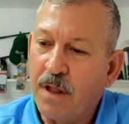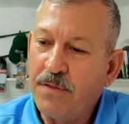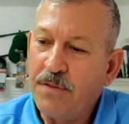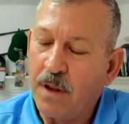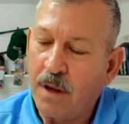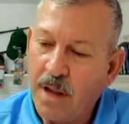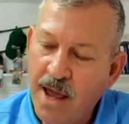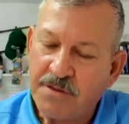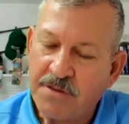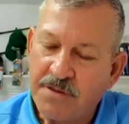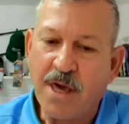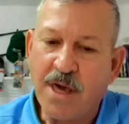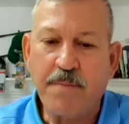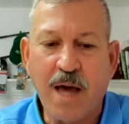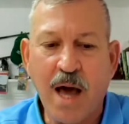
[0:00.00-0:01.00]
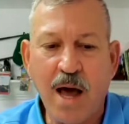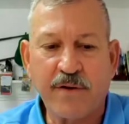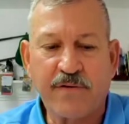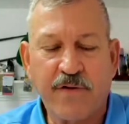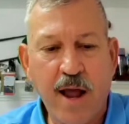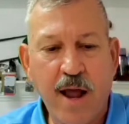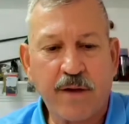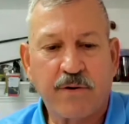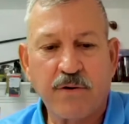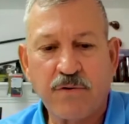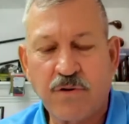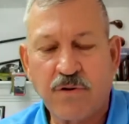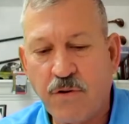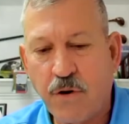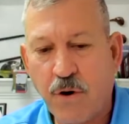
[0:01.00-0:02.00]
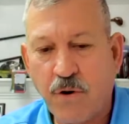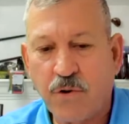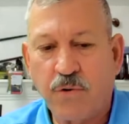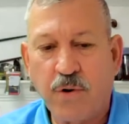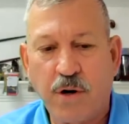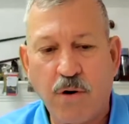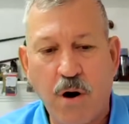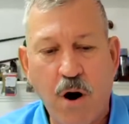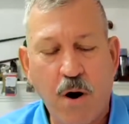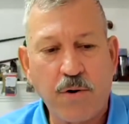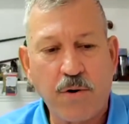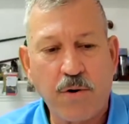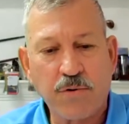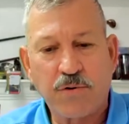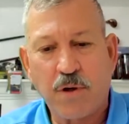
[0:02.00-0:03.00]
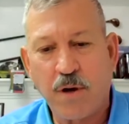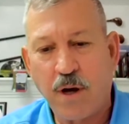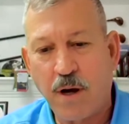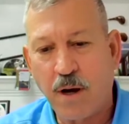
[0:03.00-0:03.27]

landscape contractors and the nursery growers